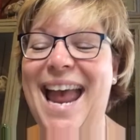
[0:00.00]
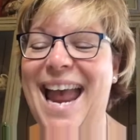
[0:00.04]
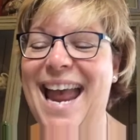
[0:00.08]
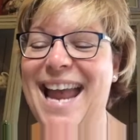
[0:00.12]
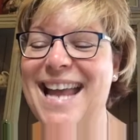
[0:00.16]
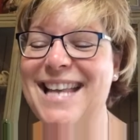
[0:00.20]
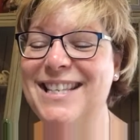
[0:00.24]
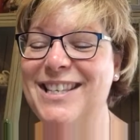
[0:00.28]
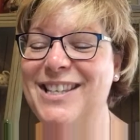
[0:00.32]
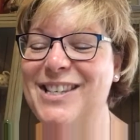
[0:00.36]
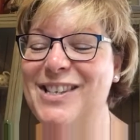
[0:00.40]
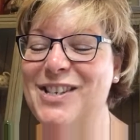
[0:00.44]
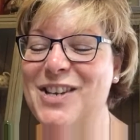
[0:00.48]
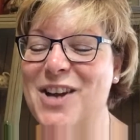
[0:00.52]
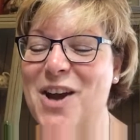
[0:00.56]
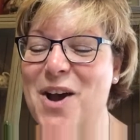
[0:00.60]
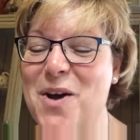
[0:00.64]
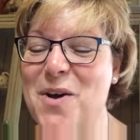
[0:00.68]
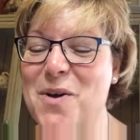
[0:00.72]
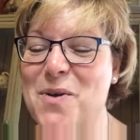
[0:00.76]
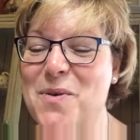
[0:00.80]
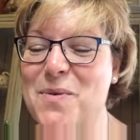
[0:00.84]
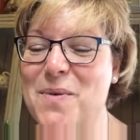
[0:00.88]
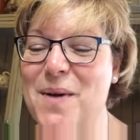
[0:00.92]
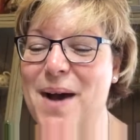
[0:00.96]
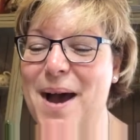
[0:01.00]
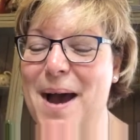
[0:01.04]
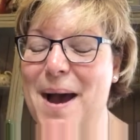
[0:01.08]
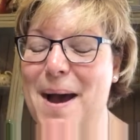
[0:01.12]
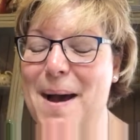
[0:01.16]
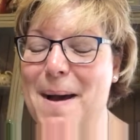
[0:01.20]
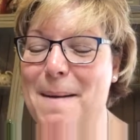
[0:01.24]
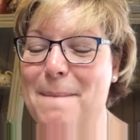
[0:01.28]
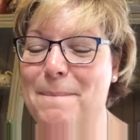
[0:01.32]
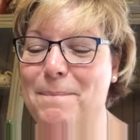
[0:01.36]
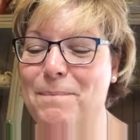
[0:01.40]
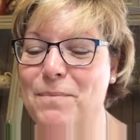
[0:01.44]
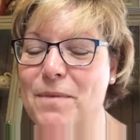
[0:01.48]
And so,
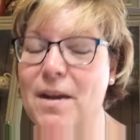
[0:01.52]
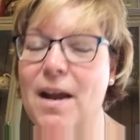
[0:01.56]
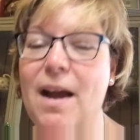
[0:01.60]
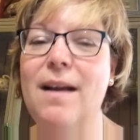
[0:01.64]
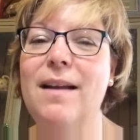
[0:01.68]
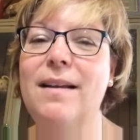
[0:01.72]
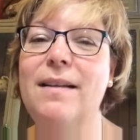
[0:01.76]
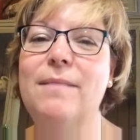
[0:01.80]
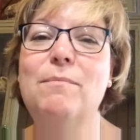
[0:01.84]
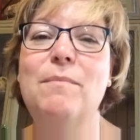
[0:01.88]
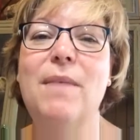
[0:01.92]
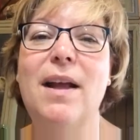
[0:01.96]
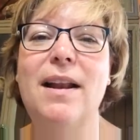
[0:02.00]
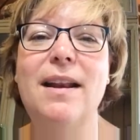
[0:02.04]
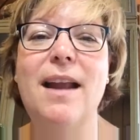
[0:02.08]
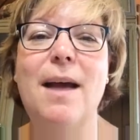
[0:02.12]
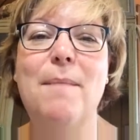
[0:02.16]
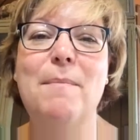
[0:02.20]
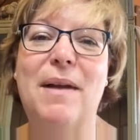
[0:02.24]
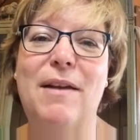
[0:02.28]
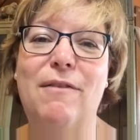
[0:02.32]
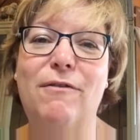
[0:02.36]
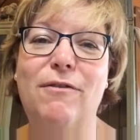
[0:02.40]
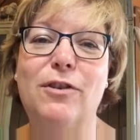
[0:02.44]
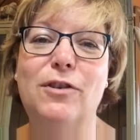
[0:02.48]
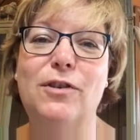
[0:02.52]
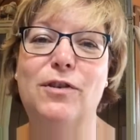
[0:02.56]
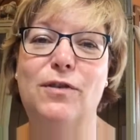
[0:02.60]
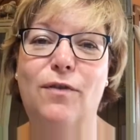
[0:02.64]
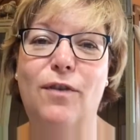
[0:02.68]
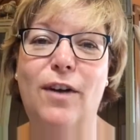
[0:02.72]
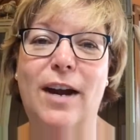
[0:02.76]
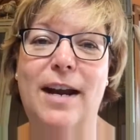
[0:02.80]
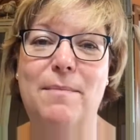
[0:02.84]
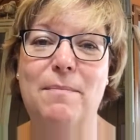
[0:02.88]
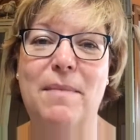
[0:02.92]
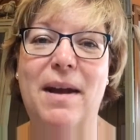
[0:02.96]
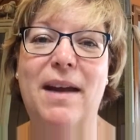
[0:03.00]
not my first
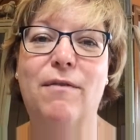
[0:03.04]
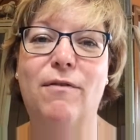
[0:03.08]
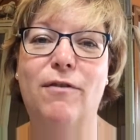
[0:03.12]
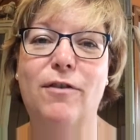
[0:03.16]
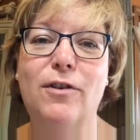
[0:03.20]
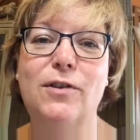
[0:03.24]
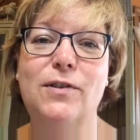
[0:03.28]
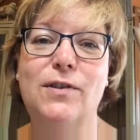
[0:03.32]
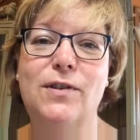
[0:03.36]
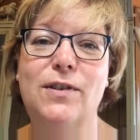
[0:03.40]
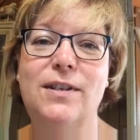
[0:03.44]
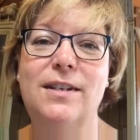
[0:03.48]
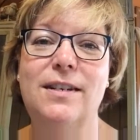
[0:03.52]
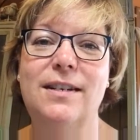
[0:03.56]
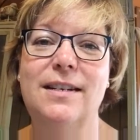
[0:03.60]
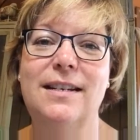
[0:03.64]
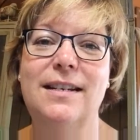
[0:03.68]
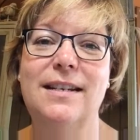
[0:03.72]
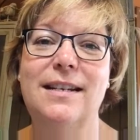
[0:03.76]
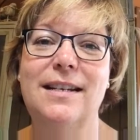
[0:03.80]
friend, my first